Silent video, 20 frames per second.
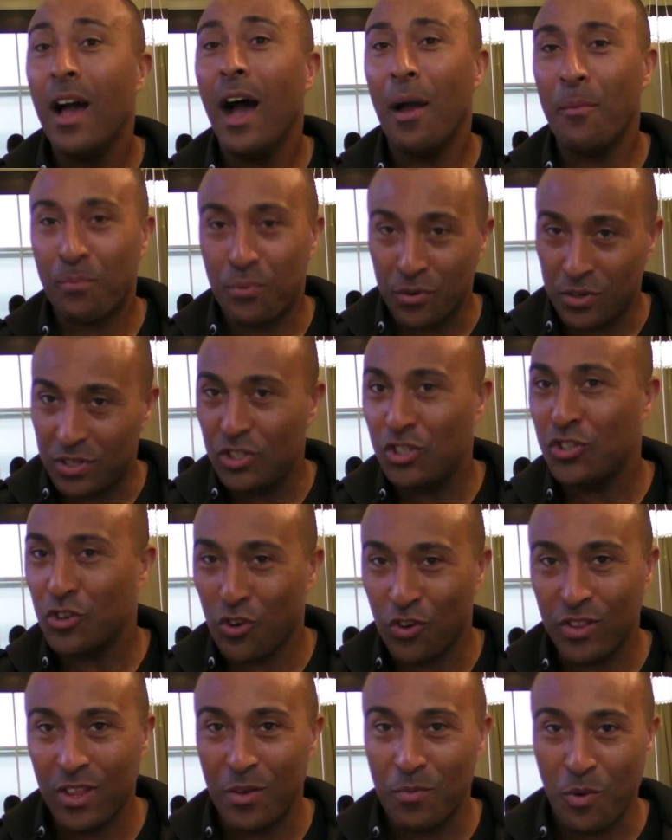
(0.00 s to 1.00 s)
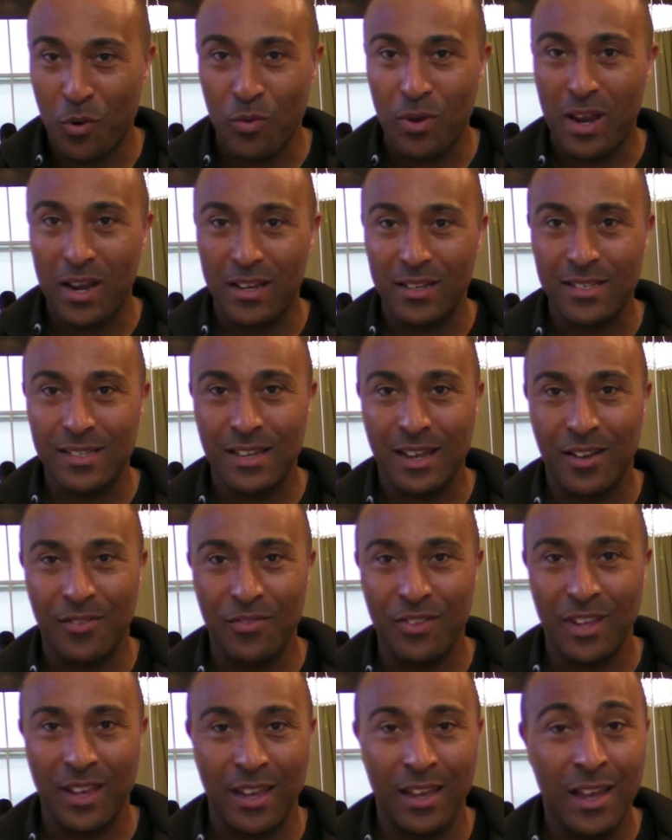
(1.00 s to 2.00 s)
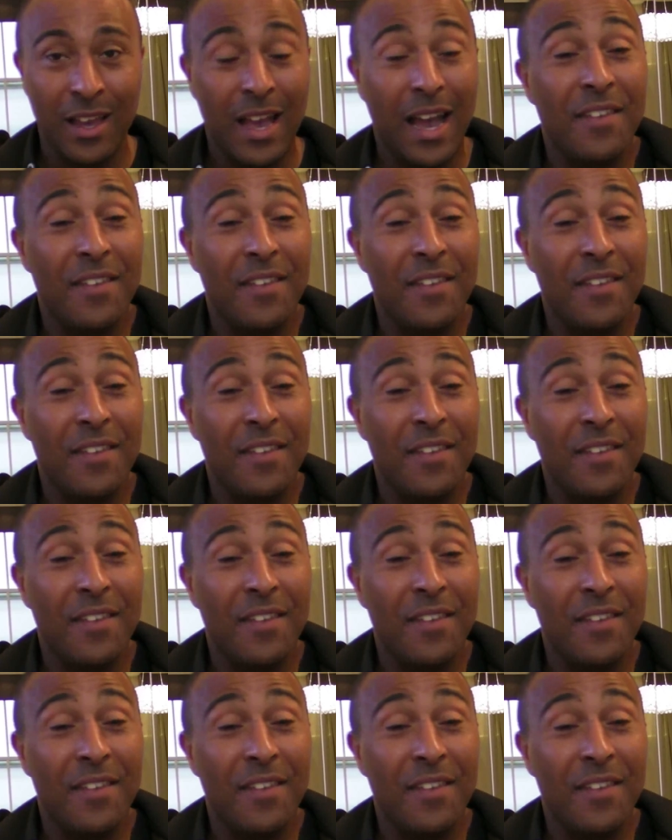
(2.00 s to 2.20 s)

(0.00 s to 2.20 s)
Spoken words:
I'm pretty sure they won't let us down there.